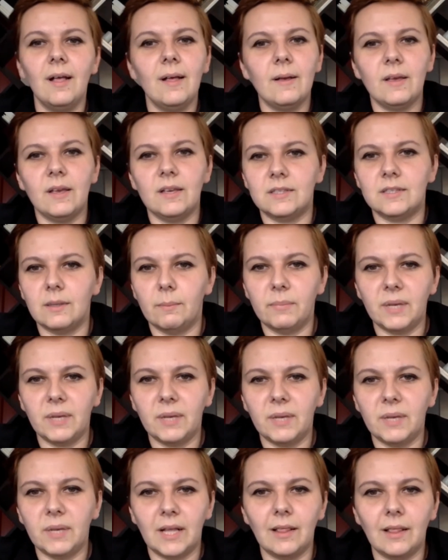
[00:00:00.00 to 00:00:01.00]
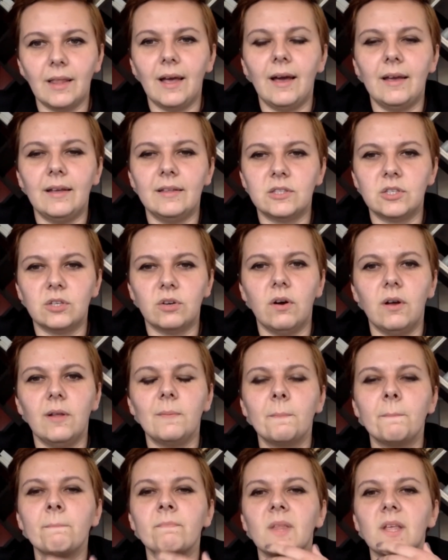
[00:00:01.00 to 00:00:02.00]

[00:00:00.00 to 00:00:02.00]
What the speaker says: is a big lie and so on,